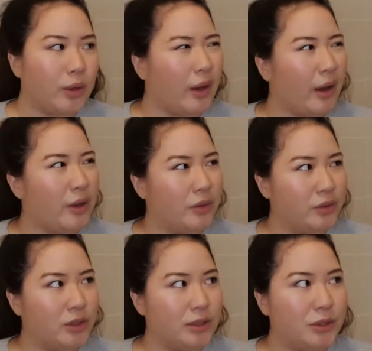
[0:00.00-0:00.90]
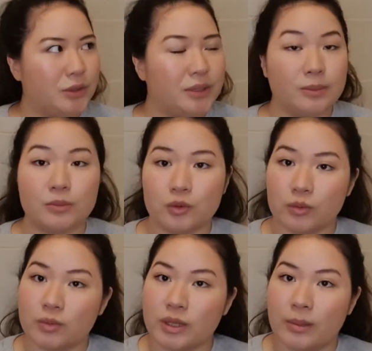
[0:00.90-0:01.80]
I usually do them
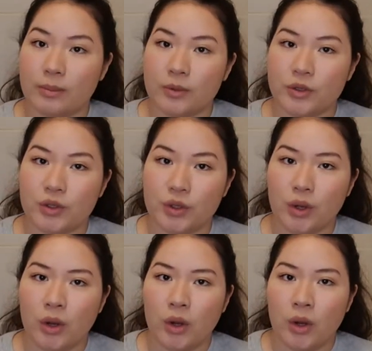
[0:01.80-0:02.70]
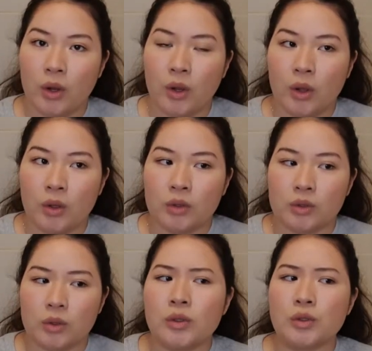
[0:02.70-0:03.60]
room temperature,
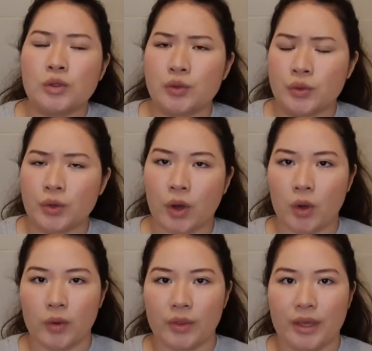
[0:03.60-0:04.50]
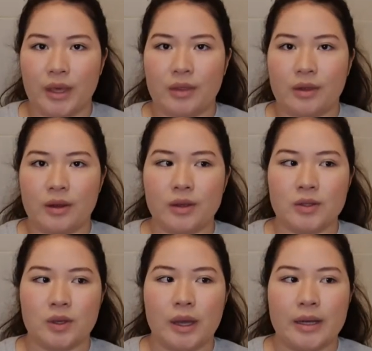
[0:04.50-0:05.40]
not too cold either,
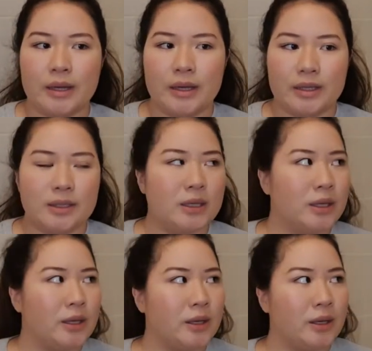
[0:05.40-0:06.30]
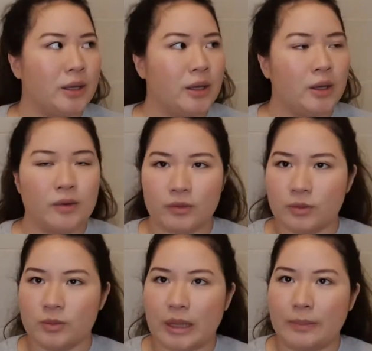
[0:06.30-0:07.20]
so a nice
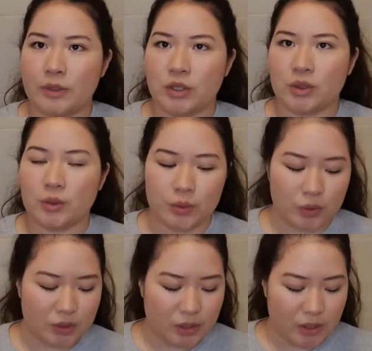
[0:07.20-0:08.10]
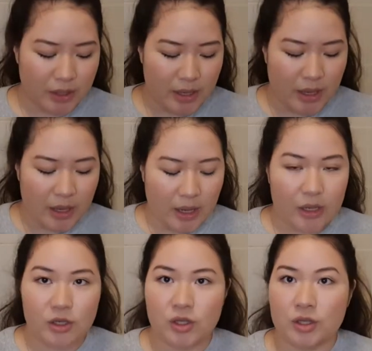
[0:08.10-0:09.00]
room temperature water,
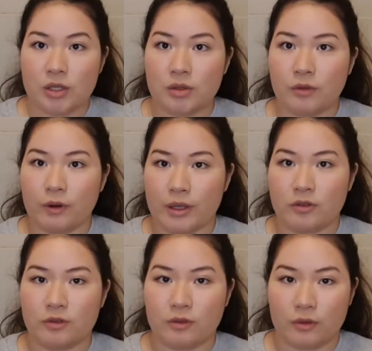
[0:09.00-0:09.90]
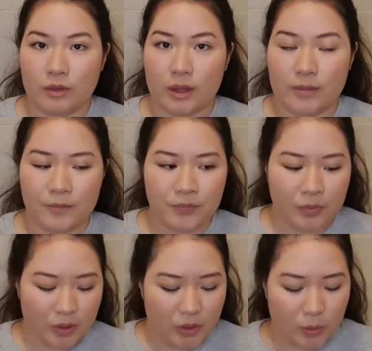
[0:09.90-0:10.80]
and just rinse through them.
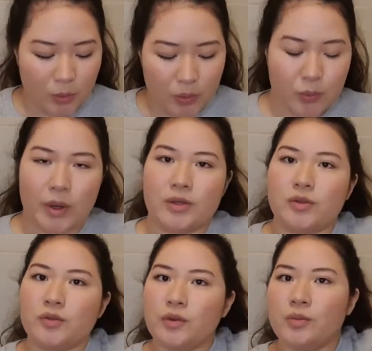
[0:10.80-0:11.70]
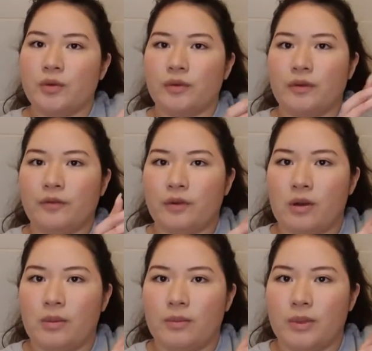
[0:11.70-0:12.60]
You would want to remove it
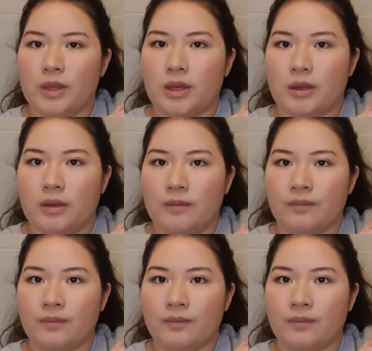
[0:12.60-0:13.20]
from the